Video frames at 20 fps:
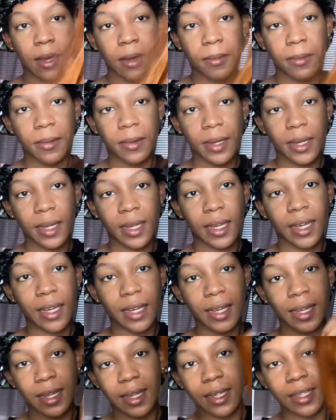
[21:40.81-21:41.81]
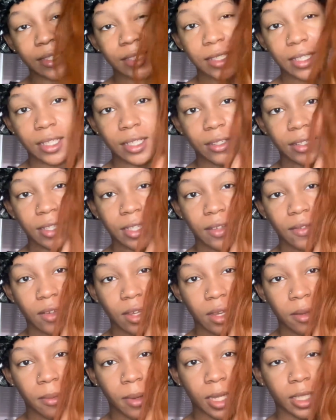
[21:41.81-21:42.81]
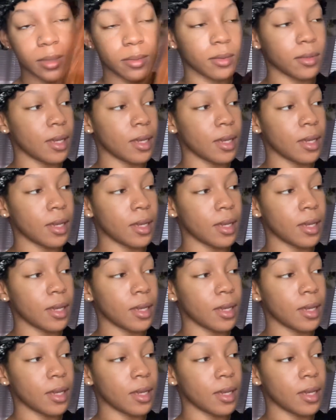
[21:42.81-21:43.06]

But it's literally giving Kim Possible.